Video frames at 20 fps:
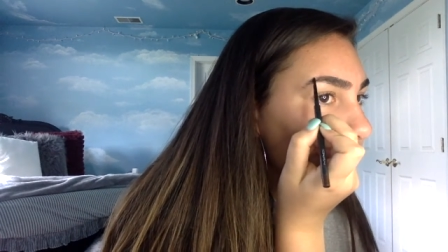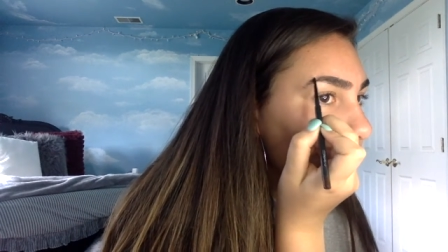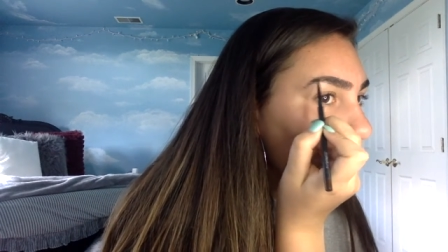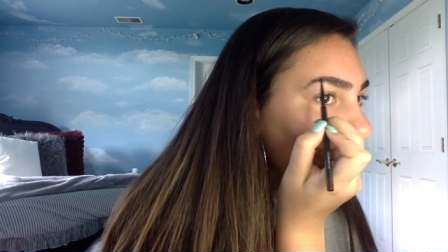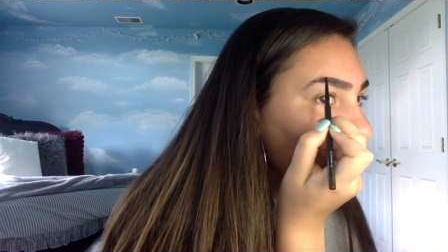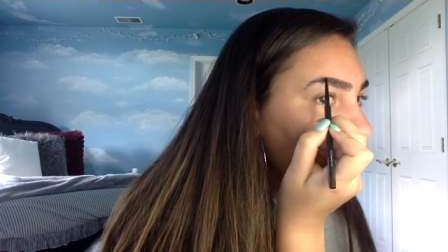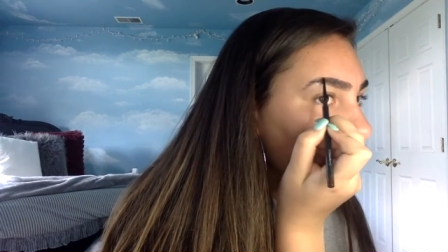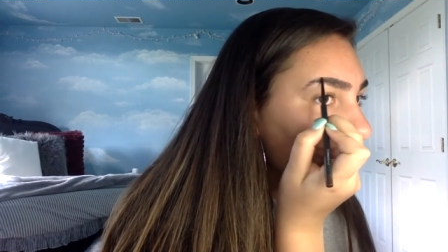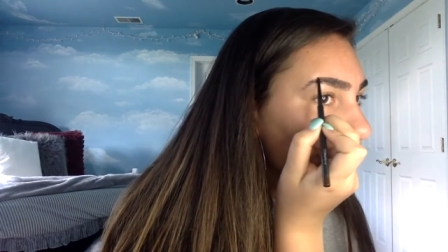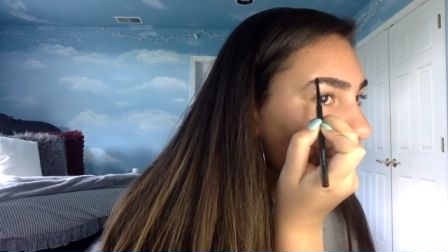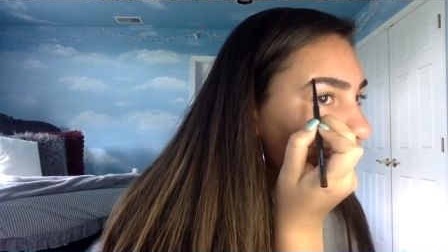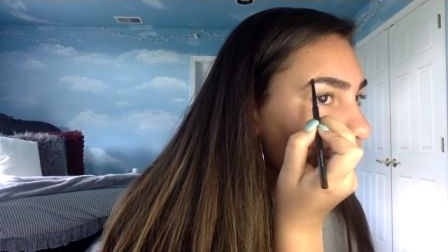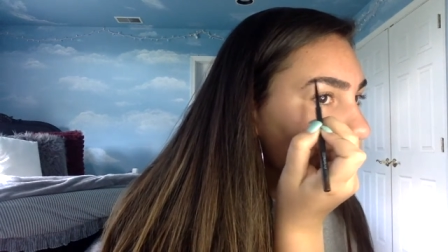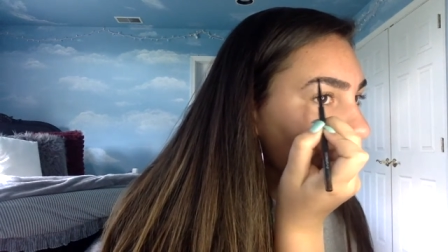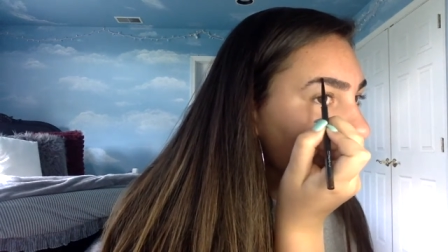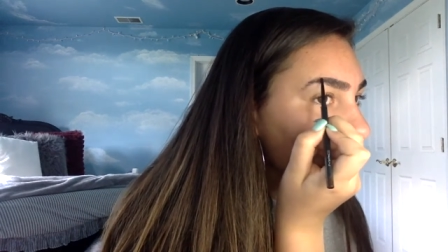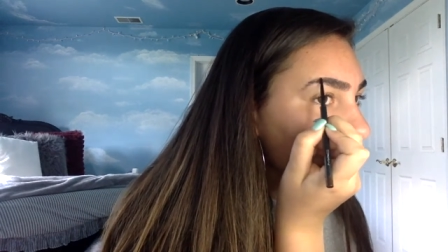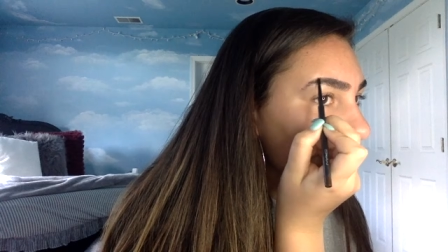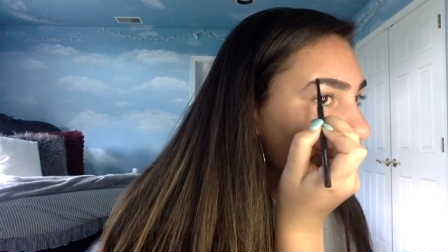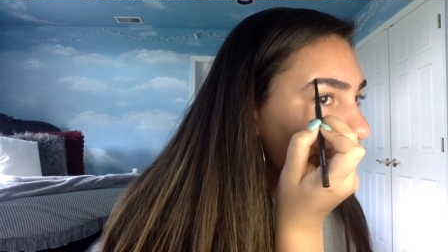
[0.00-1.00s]
and I was
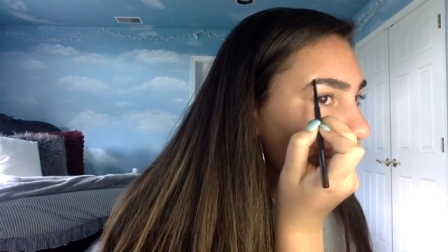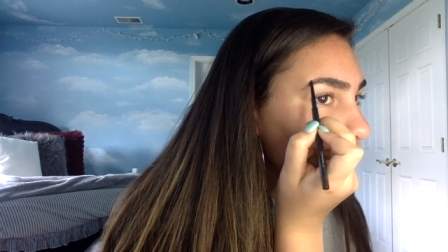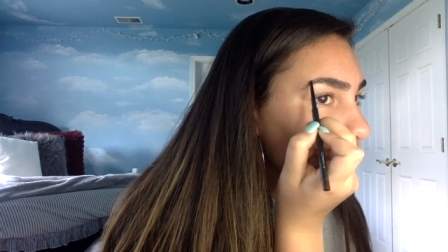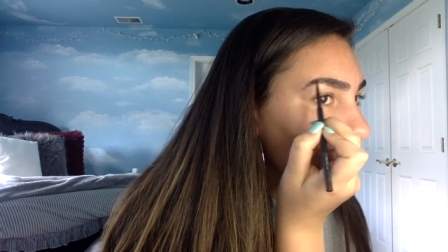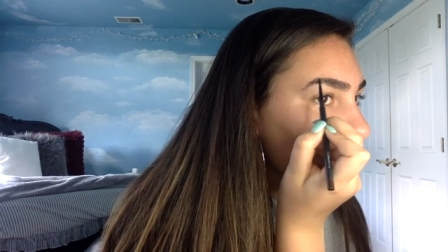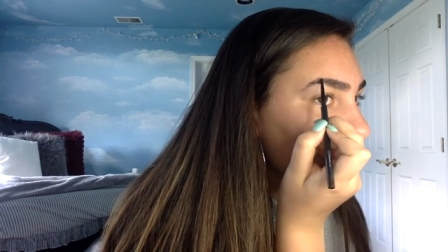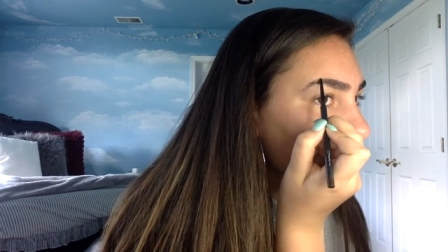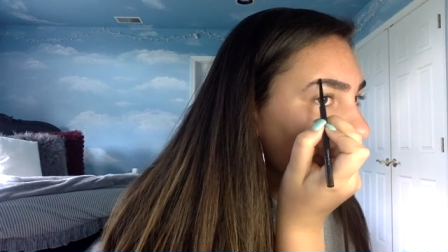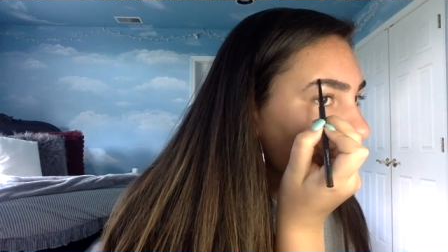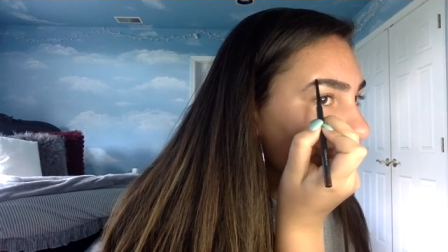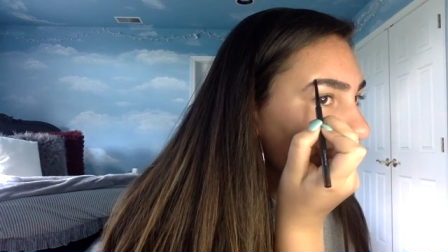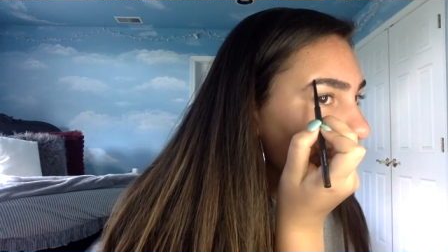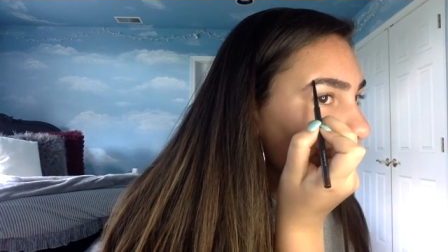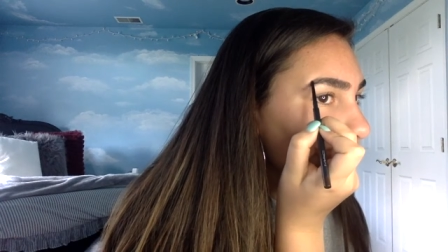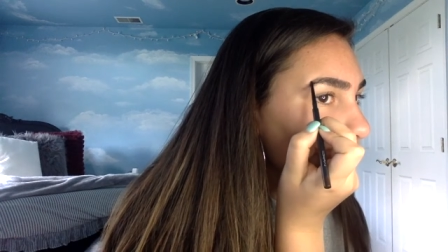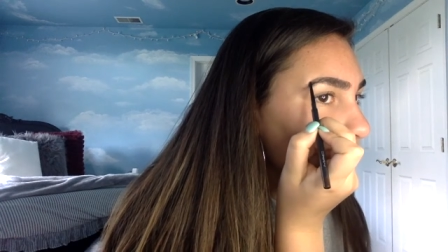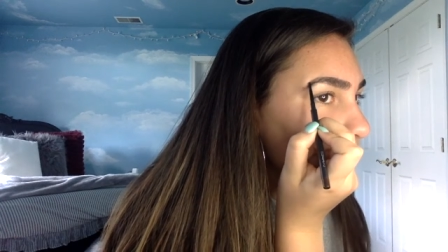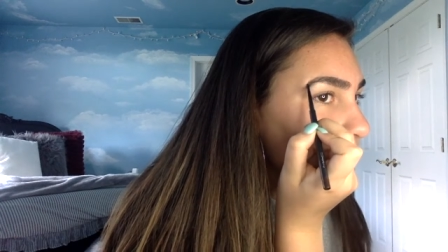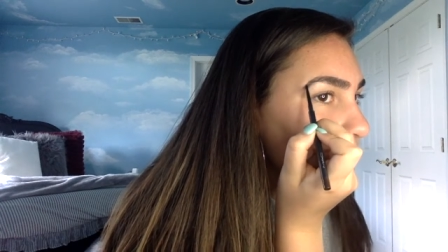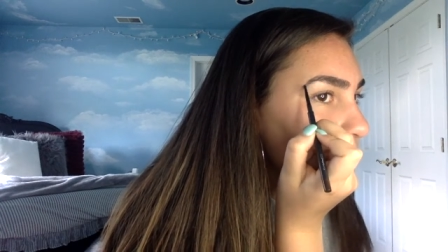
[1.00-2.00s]
just watching makeup
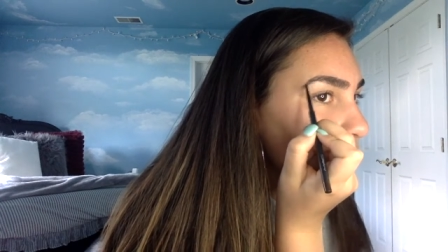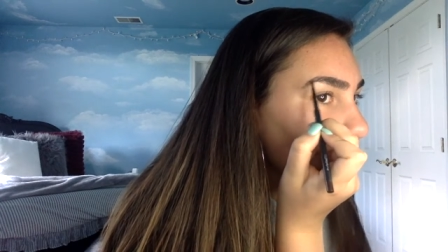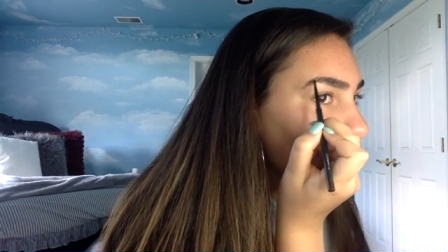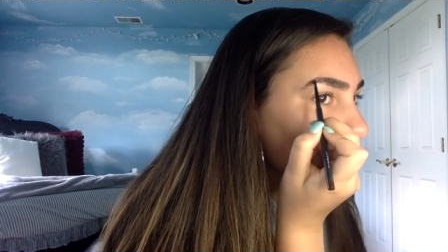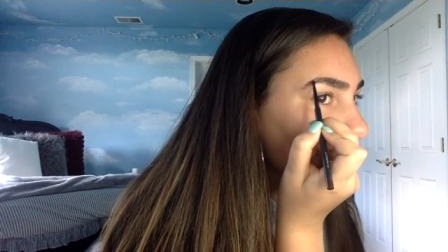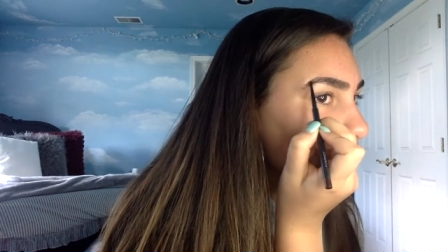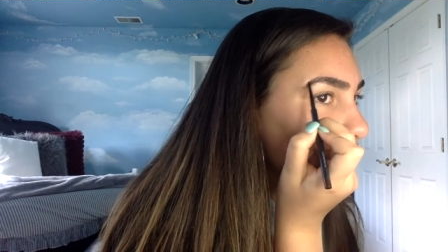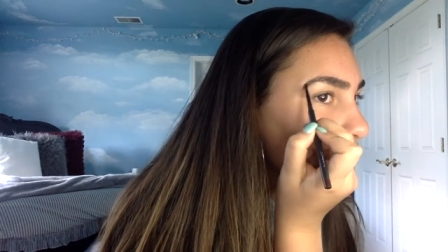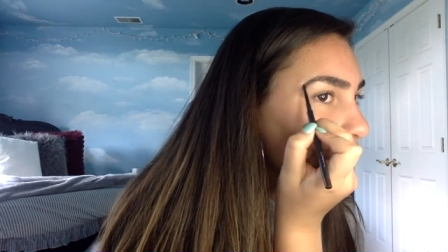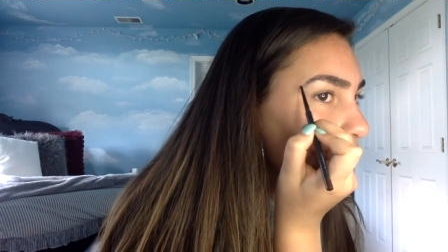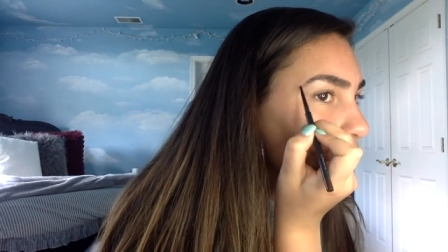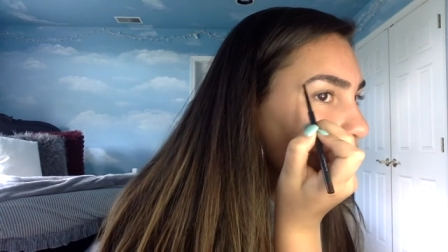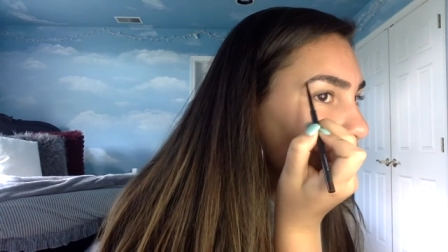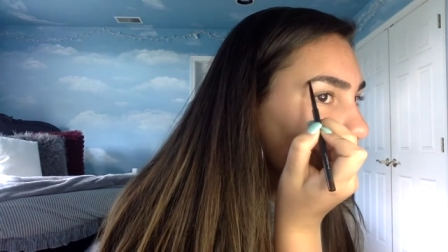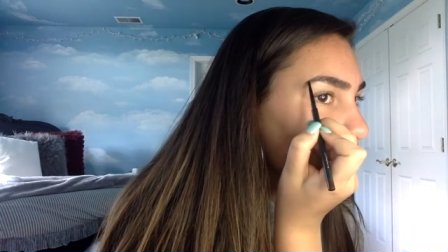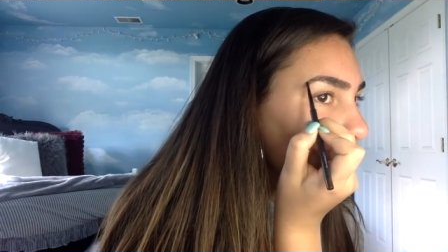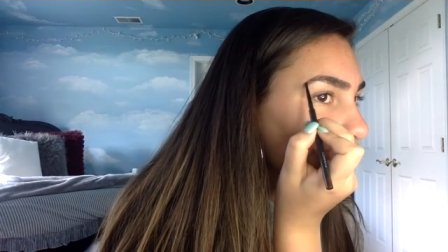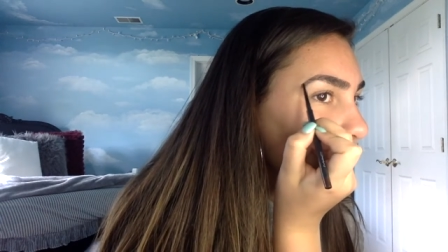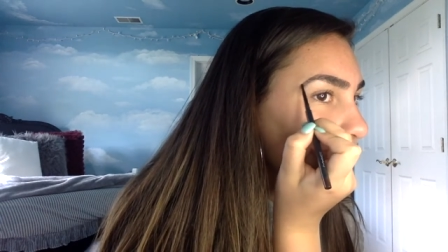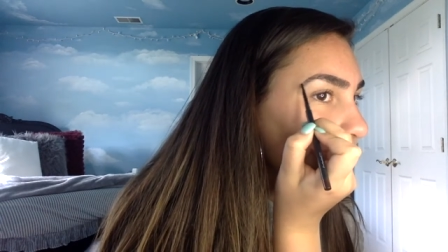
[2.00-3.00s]
tutorials and it kind of
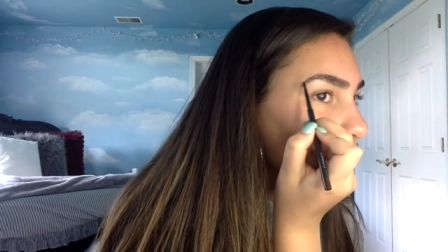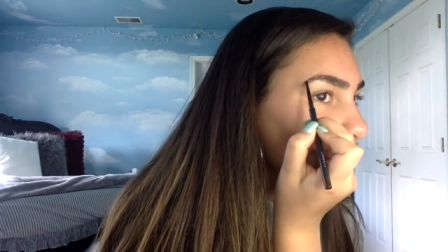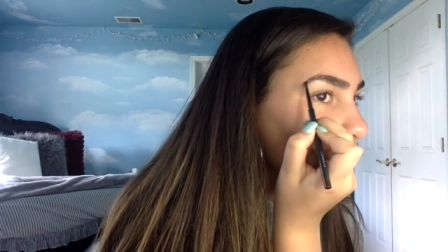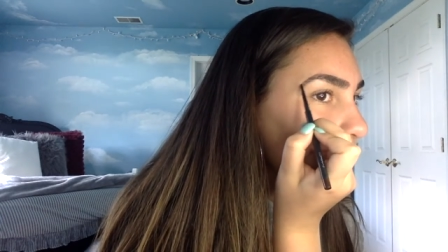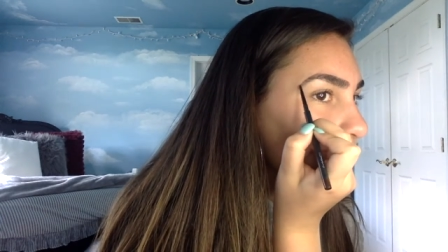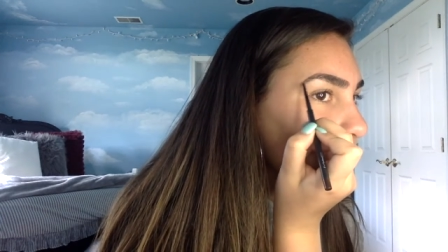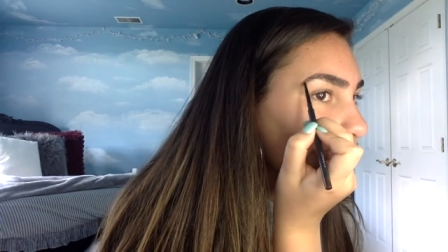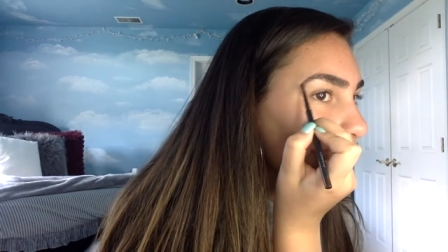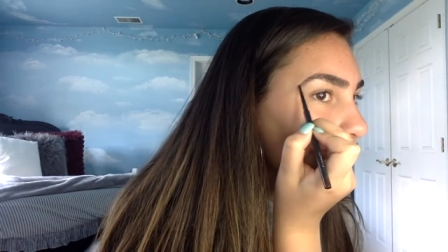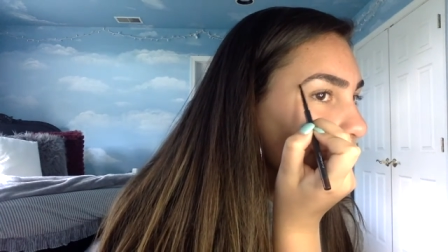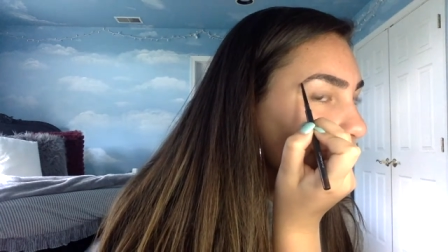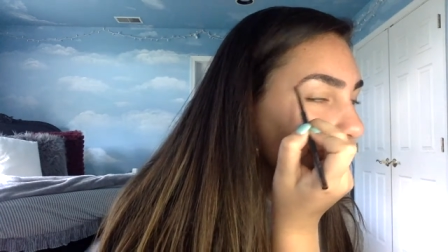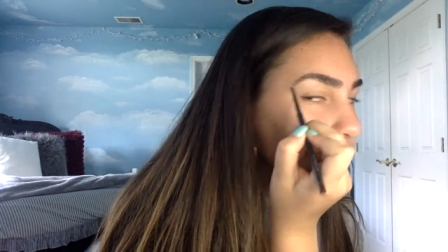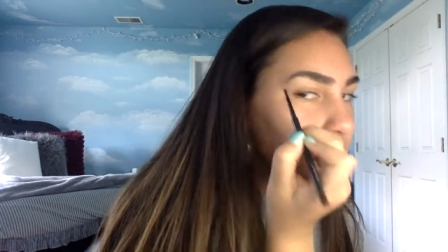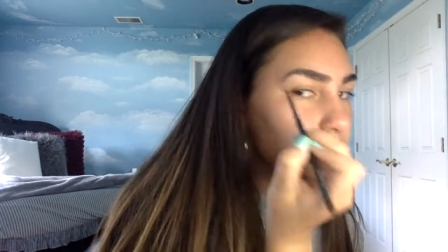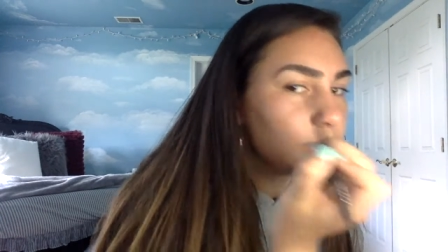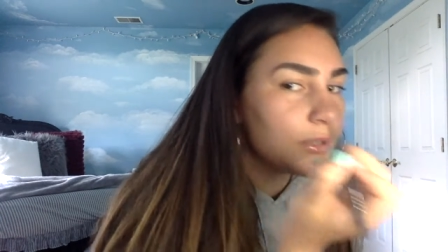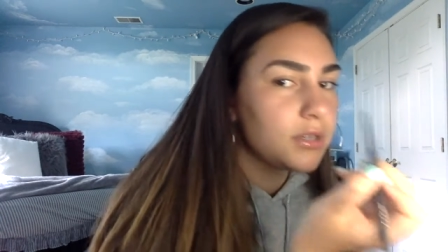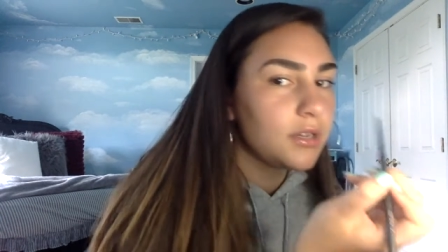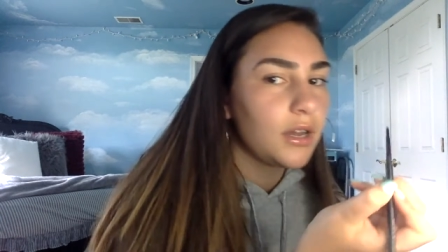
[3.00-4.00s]
made me like want to do
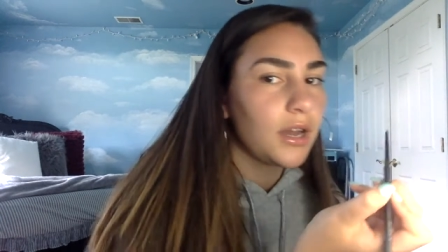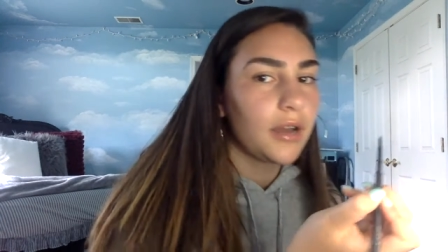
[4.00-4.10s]
it.